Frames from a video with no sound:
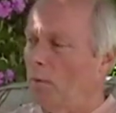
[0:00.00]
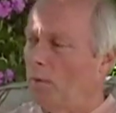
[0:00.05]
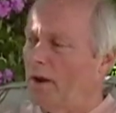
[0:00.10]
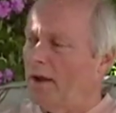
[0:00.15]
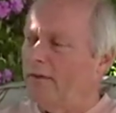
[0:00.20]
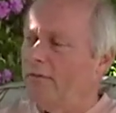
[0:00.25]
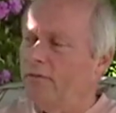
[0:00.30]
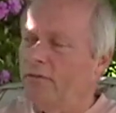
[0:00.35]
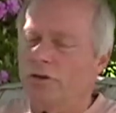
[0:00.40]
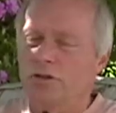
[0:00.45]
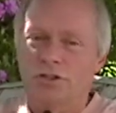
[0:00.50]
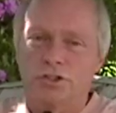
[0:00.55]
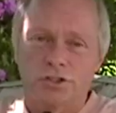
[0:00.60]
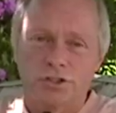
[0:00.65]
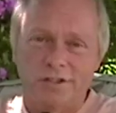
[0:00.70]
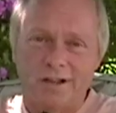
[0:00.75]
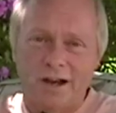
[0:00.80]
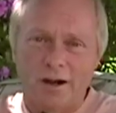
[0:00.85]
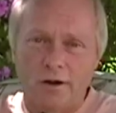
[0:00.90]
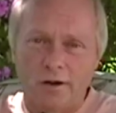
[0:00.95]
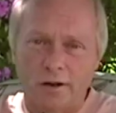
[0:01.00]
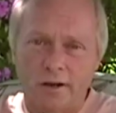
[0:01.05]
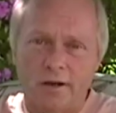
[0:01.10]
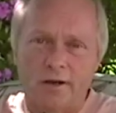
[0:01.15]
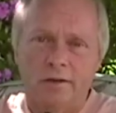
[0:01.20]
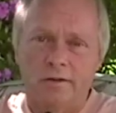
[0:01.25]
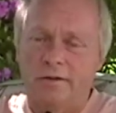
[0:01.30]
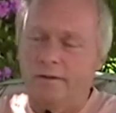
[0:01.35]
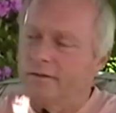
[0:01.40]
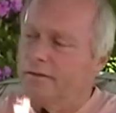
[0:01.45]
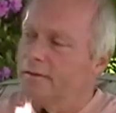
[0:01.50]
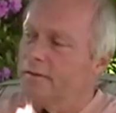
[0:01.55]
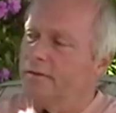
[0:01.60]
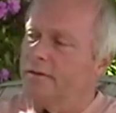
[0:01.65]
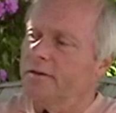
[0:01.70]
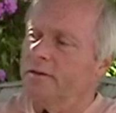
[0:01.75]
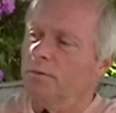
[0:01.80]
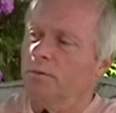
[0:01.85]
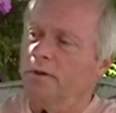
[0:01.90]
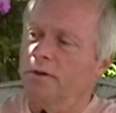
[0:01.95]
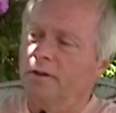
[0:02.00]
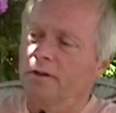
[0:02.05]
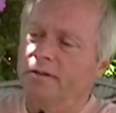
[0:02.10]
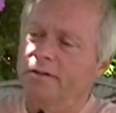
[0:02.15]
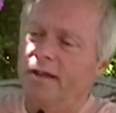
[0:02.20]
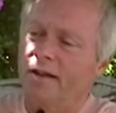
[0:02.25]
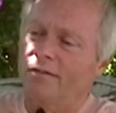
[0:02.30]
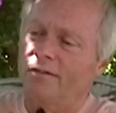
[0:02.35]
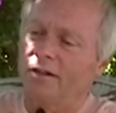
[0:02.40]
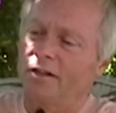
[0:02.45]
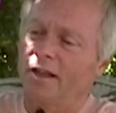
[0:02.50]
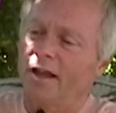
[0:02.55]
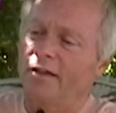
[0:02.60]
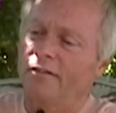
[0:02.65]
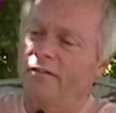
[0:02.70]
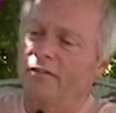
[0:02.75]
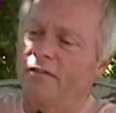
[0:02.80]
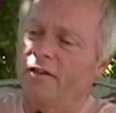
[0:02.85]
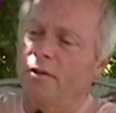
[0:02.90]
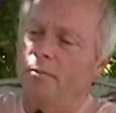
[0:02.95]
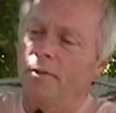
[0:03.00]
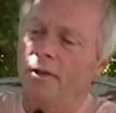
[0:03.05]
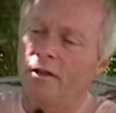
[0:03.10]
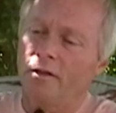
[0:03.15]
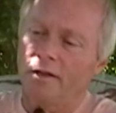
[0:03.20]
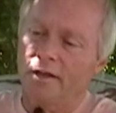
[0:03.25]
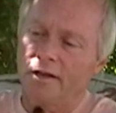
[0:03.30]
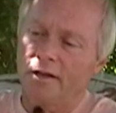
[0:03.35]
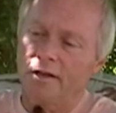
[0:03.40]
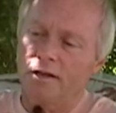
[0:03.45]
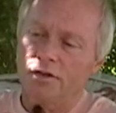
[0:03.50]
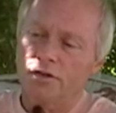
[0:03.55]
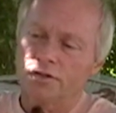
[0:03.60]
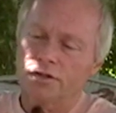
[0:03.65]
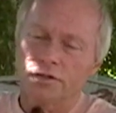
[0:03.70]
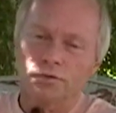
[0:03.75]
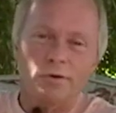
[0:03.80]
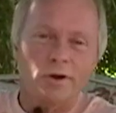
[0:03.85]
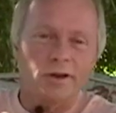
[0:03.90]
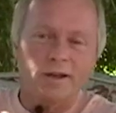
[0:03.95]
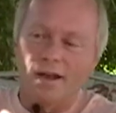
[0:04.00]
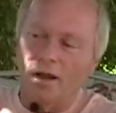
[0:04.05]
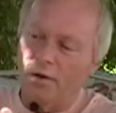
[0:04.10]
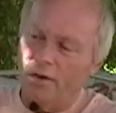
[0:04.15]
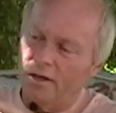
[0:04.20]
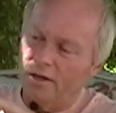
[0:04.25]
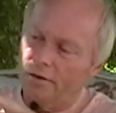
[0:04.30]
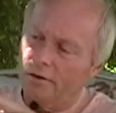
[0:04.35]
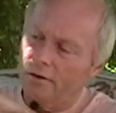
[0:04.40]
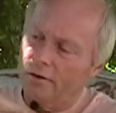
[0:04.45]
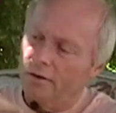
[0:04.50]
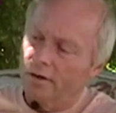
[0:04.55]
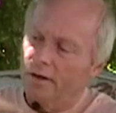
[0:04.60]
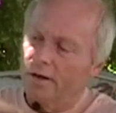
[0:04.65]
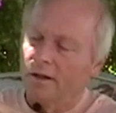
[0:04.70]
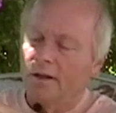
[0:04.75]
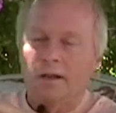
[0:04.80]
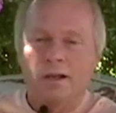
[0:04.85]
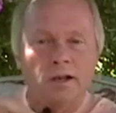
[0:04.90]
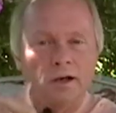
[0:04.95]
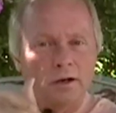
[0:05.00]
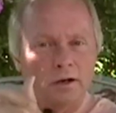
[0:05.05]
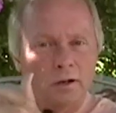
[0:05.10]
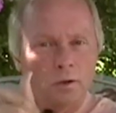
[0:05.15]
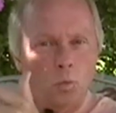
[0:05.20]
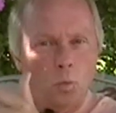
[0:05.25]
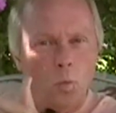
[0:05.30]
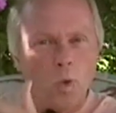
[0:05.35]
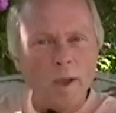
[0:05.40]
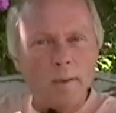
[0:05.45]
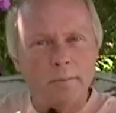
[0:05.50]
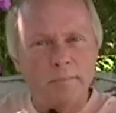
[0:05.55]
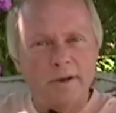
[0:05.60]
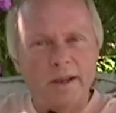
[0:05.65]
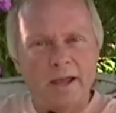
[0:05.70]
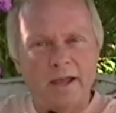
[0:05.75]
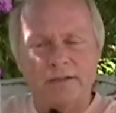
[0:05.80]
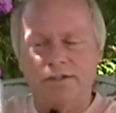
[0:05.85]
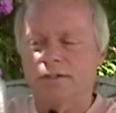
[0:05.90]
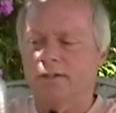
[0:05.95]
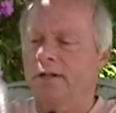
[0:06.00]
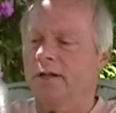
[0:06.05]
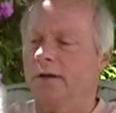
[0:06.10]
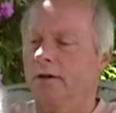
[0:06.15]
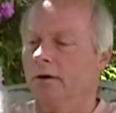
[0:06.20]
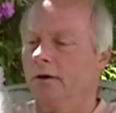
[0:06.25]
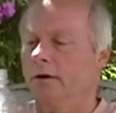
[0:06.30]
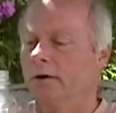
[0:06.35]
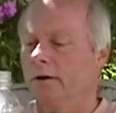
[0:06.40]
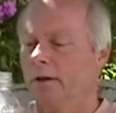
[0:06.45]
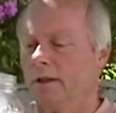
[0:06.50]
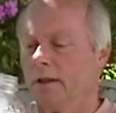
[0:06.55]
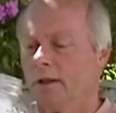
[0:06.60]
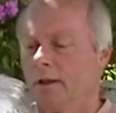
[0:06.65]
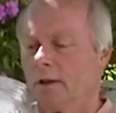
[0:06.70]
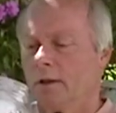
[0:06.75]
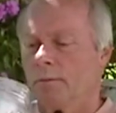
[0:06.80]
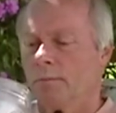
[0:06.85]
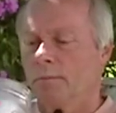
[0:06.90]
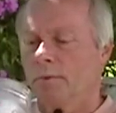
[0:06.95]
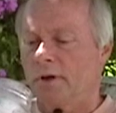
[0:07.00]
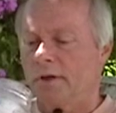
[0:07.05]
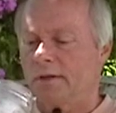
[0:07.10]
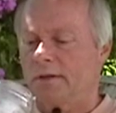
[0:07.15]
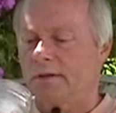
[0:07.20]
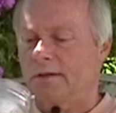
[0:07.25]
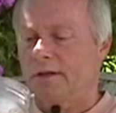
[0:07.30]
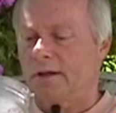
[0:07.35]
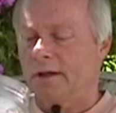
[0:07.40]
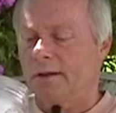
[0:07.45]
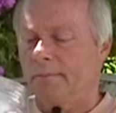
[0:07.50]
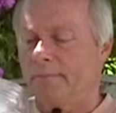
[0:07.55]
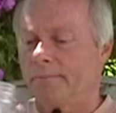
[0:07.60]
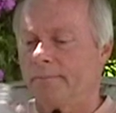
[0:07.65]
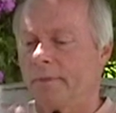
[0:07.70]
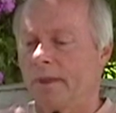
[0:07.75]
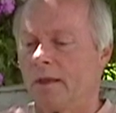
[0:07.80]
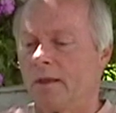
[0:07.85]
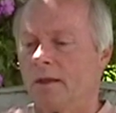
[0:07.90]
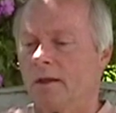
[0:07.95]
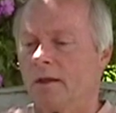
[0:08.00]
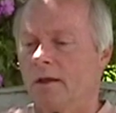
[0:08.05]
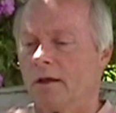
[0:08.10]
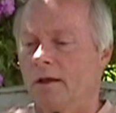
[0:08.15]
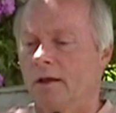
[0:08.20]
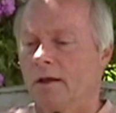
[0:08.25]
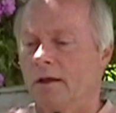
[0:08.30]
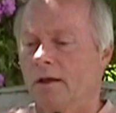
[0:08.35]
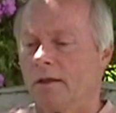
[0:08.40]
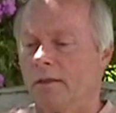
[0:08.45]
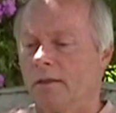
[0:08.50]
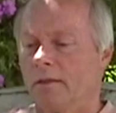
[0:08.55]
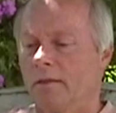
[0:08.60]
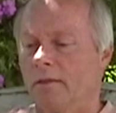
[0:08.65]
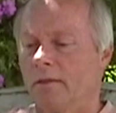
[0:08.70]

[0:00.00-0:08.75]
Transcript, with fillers: And when I first started, this, this one does have a live female in it. She's right now in her, her little web nest here, but um, uh,